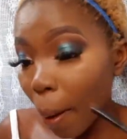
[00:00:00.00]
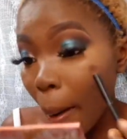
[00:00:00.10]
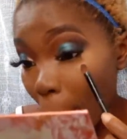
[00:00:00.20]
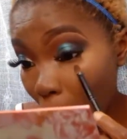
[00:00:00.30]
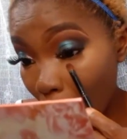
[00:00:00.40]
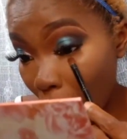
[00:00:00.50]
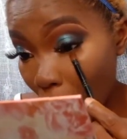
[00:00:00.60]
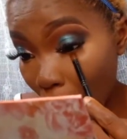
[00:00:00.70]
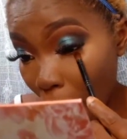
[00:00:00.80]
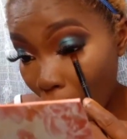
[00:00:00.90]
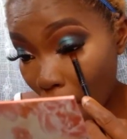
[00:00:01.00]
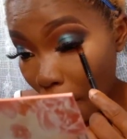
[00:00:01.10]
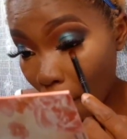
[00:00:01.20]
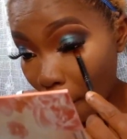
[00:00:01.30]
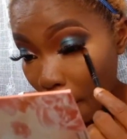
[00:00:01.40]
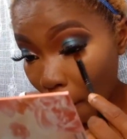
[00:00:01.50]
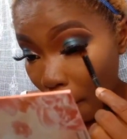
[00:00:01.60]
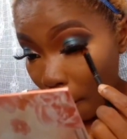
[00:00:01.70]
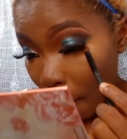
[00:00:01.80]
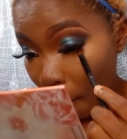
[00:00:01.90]
it's not like that, so you
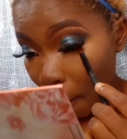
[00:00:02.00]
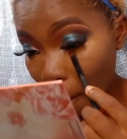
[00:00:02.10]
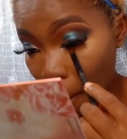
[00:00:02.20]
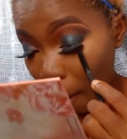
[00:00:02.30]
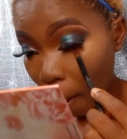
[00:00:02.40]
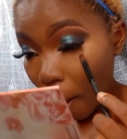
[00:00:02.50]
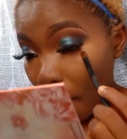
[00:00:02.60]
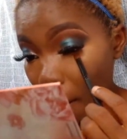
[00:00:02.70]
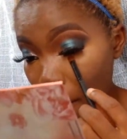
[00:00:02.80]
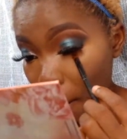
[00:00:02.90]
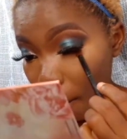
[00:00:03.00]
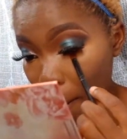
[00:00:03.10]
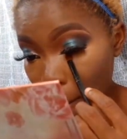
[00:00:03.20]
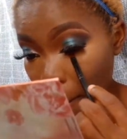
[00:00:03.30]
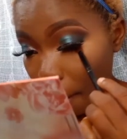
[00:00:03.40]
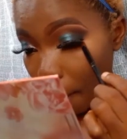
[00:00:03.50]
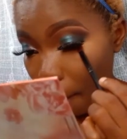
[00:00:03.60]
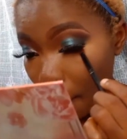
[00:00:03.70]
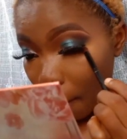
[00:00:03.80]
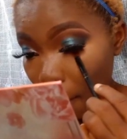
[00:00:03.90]
can use it close to your eye
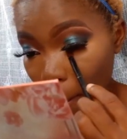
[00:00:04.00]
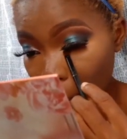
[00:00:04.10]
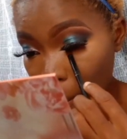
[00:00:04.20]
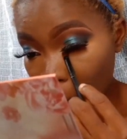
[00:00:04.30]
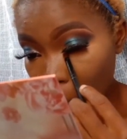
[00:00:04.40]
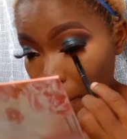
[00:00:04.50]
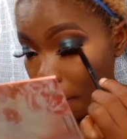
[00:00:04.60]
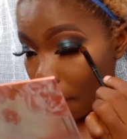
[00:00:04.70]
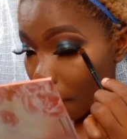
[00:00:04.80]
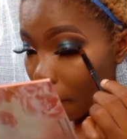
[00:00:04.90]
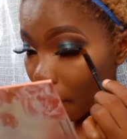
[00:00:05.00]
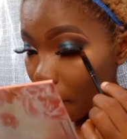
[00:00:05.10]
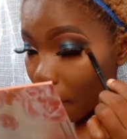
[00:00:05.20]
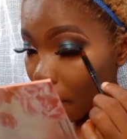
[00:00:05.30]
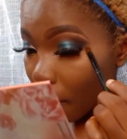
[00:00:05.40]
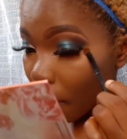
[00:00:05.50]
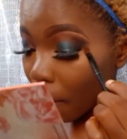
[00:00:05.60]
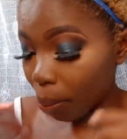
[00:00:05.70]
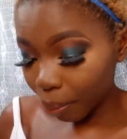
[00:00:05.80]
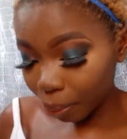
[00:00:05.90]
without worrying whether it will
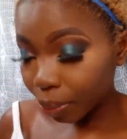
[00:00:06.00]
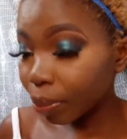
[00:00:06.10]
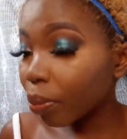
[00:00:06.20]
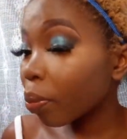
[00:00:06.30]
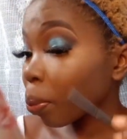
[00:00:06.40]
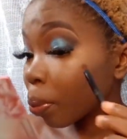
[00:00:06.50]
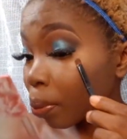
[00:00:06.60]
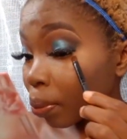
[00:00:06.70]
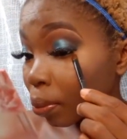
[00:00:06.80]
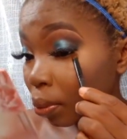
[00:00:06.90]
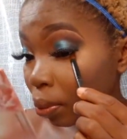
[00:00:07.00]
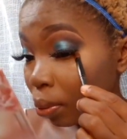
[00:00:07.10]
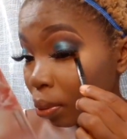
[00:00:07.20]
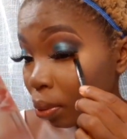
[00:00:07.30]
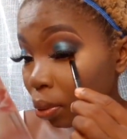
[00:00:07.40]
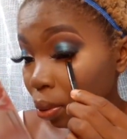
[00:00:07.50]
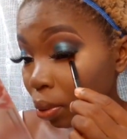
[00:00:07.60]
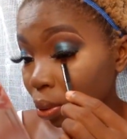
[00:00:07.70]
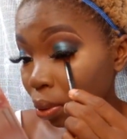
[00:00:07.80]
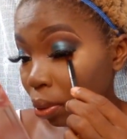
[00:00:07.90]
enter your eyes or not. So
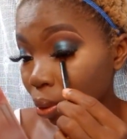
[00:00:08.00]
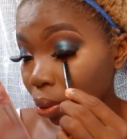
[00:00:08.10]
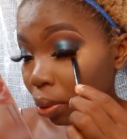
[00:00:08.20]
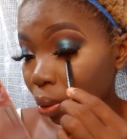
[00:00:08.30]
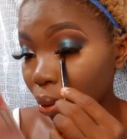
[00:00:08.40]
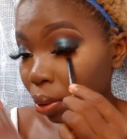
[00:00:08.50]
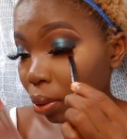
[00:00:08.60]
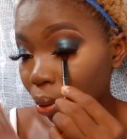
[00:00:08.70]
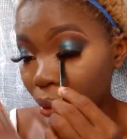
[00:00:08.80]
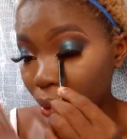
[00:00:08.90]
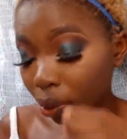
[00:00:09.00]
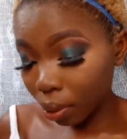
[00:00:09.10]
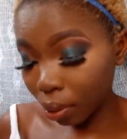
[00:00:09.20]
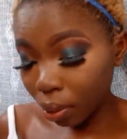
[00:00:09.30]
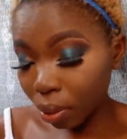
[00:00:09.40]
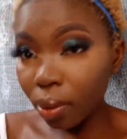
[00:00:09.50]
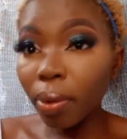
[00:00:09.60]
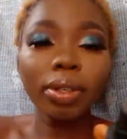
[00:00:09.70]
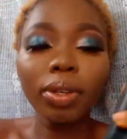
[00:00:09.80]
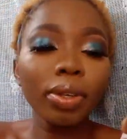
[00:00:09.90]
I'm using the first transition shade to
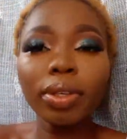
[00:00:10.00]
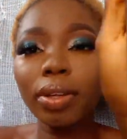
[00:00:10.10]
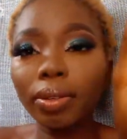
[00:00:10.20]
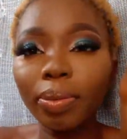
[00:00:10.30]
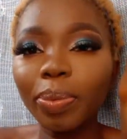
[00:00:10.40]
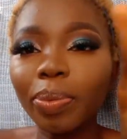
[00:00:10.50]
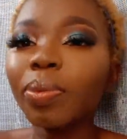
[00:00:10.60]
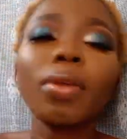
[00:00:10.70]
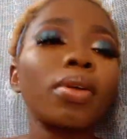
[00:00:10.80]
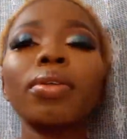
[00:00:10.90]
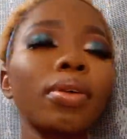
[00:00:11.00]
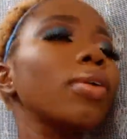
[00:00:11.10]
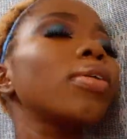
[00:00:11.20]
pull out my eyes.